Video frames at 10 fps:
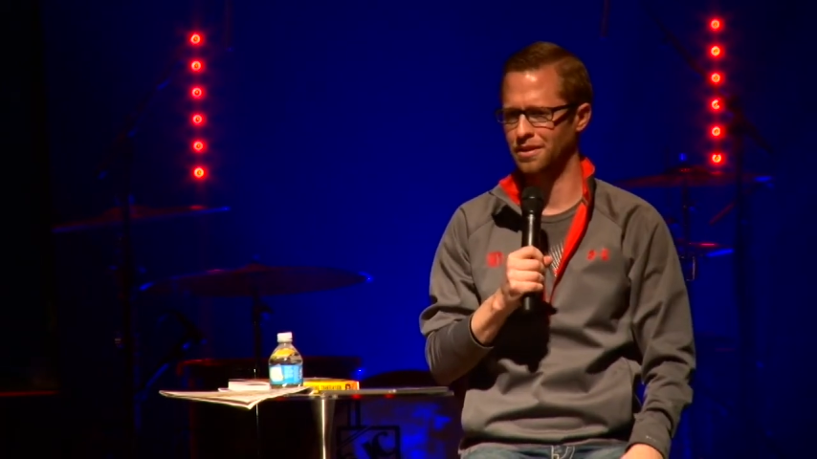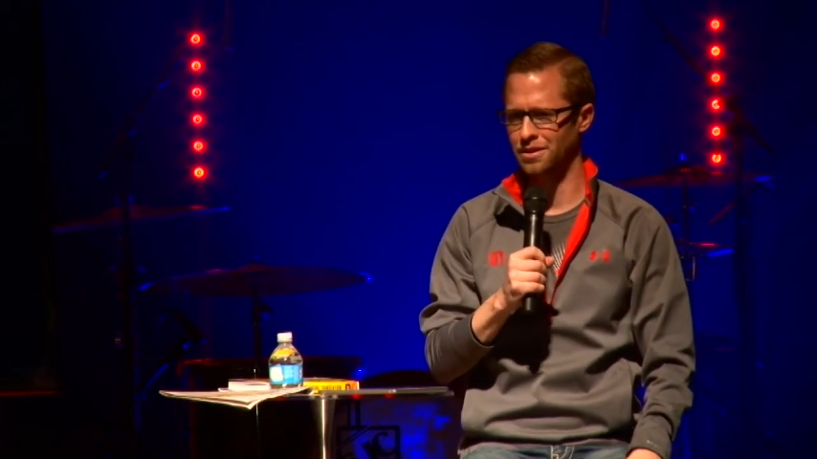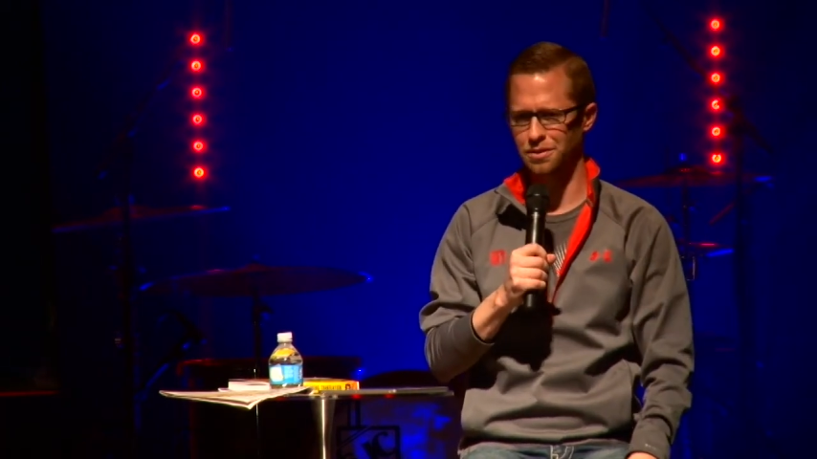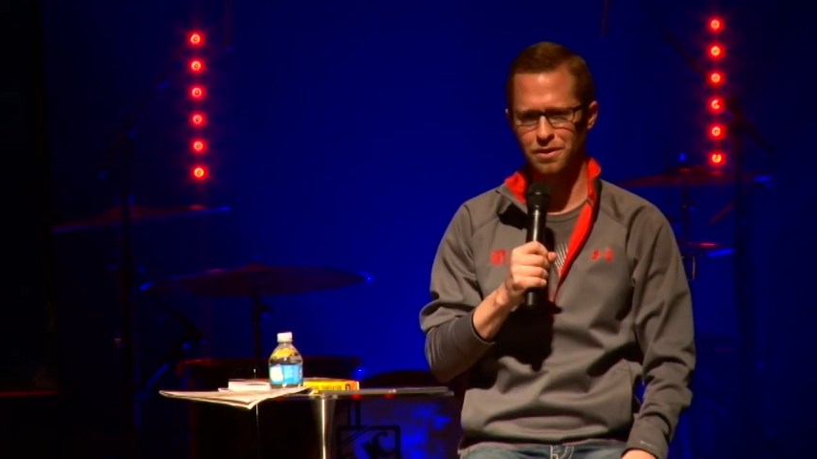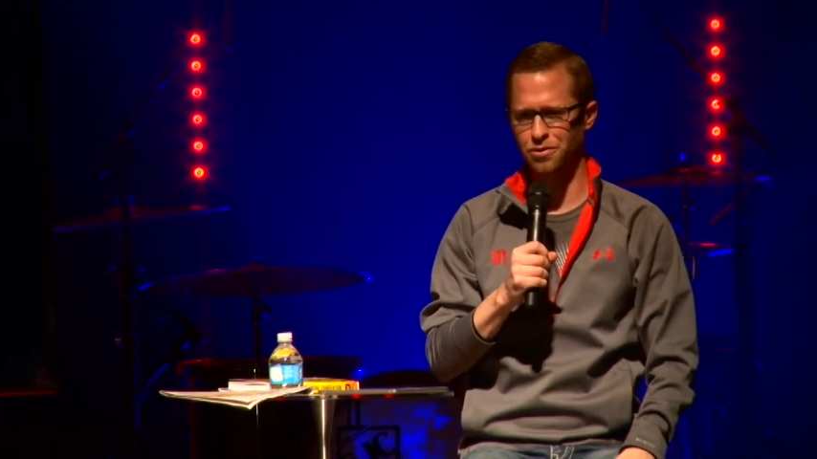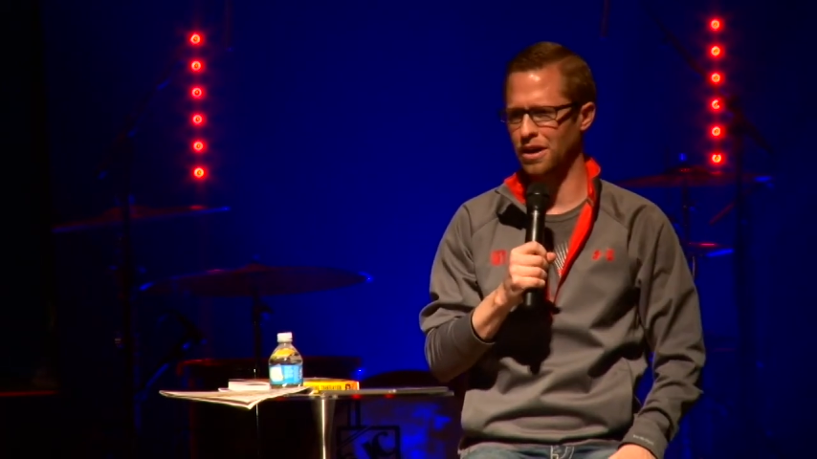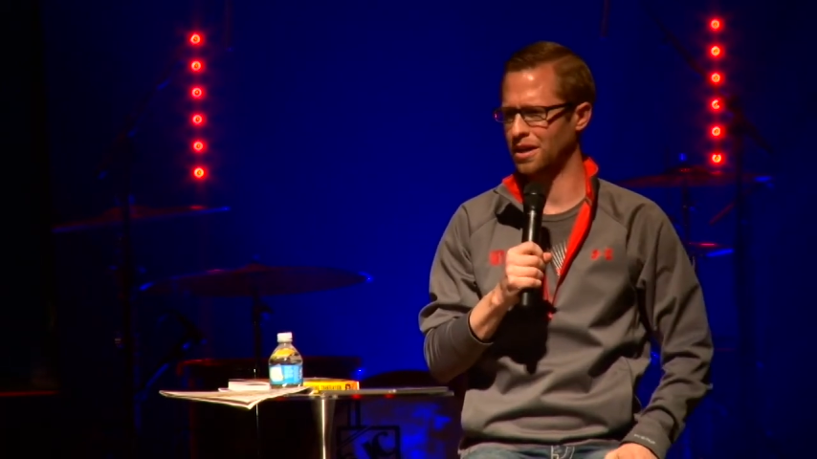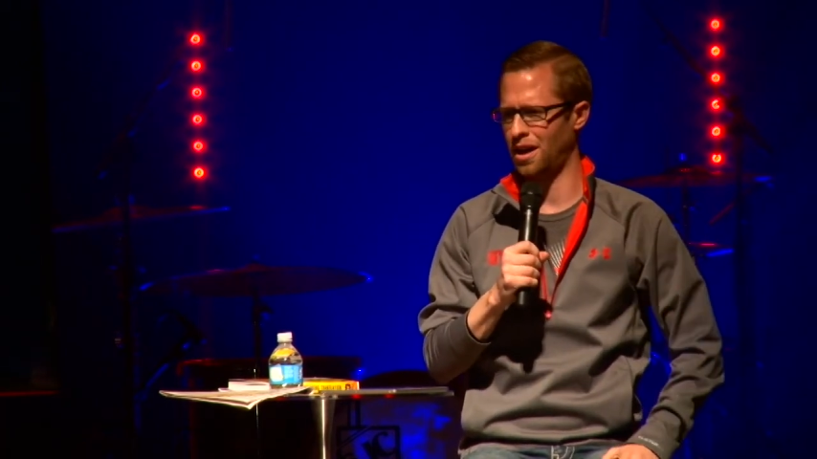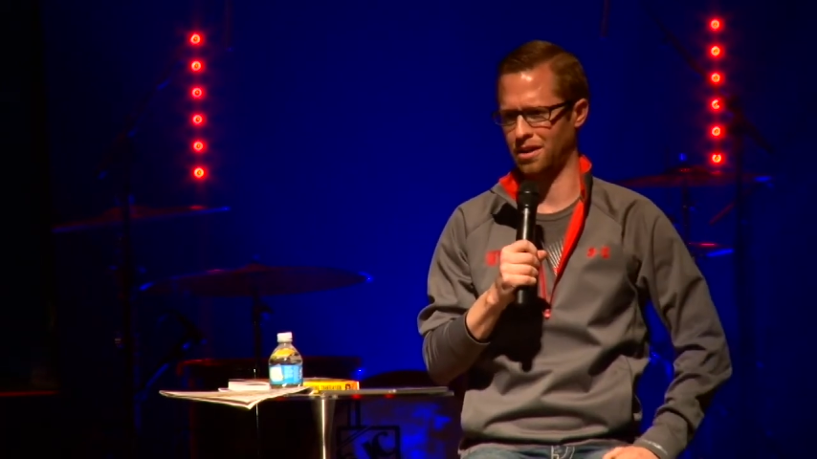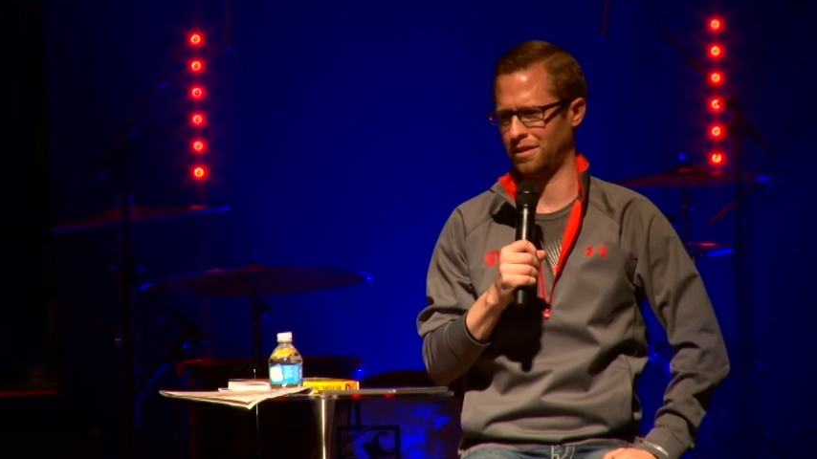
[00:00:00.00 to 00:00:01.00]
These would be great
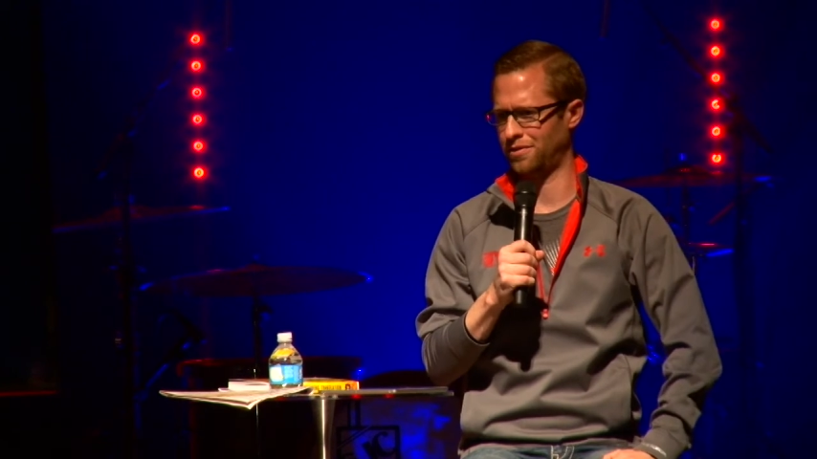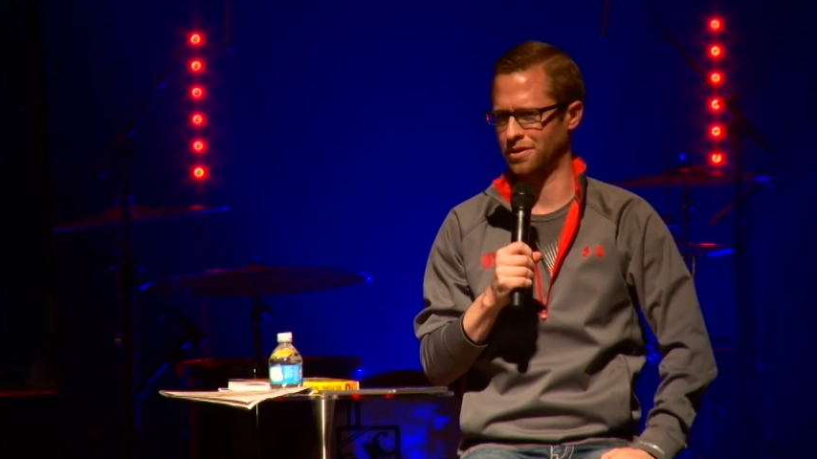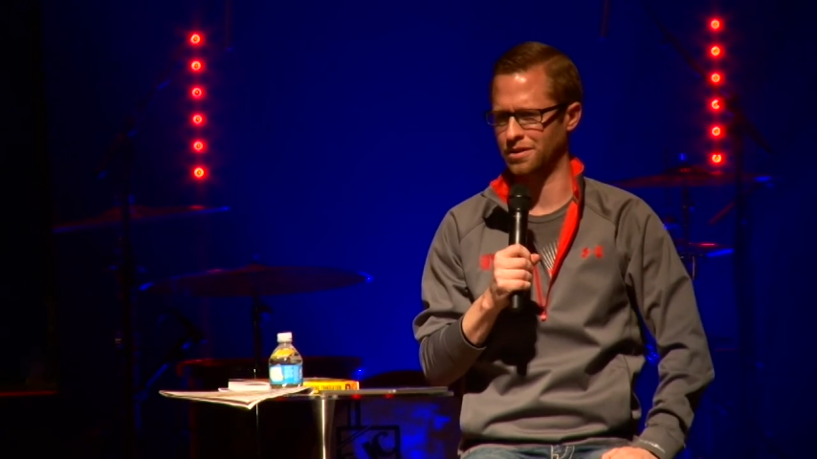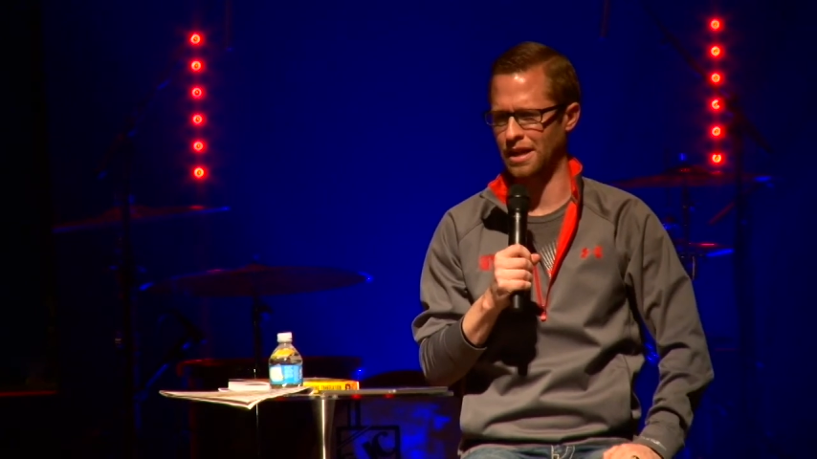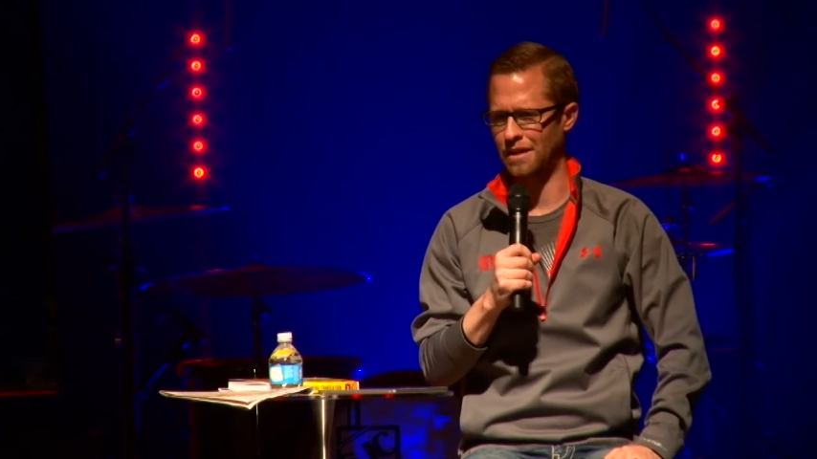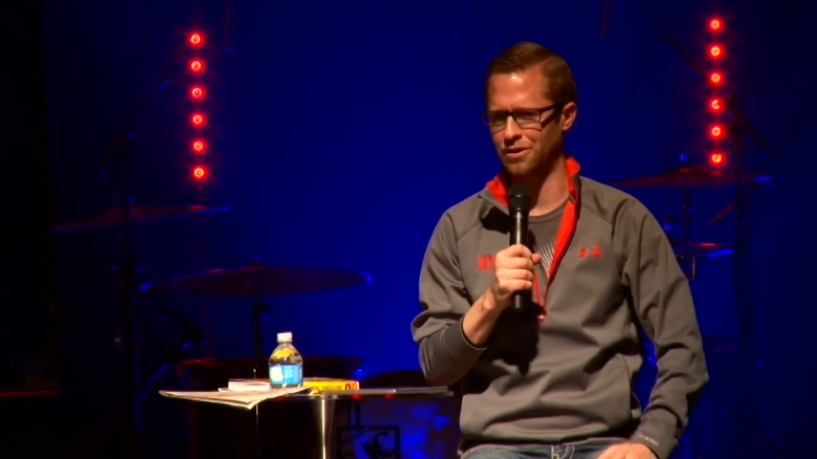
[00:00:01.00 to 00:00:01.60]
godly friends to have.